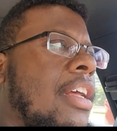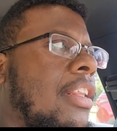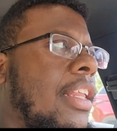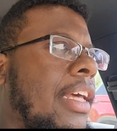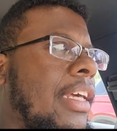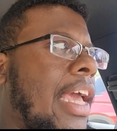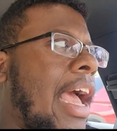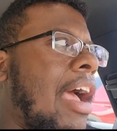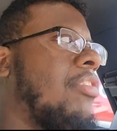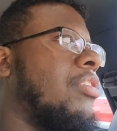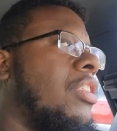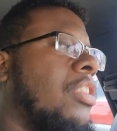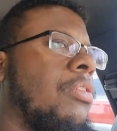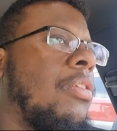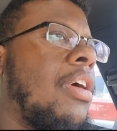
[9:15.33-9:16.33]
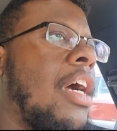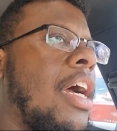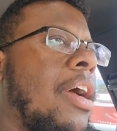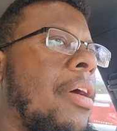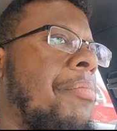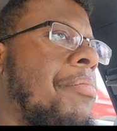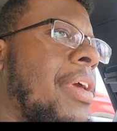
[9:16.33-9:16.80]
like how to
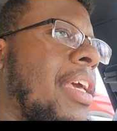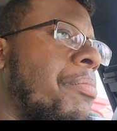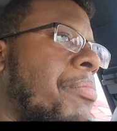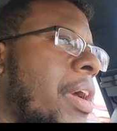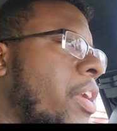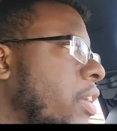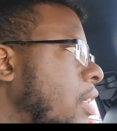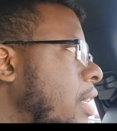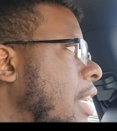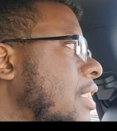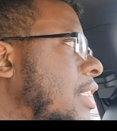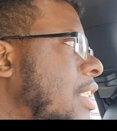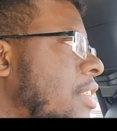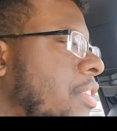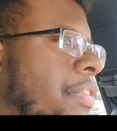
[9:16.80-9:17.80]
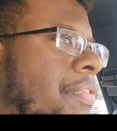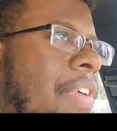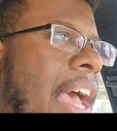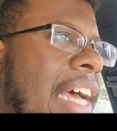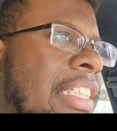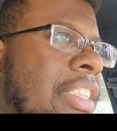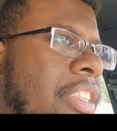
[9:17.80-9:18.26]
uh, make better content
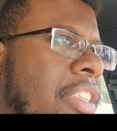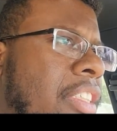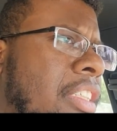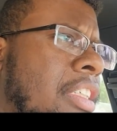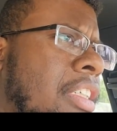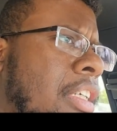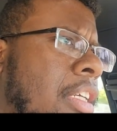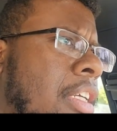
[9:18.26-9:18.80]
faster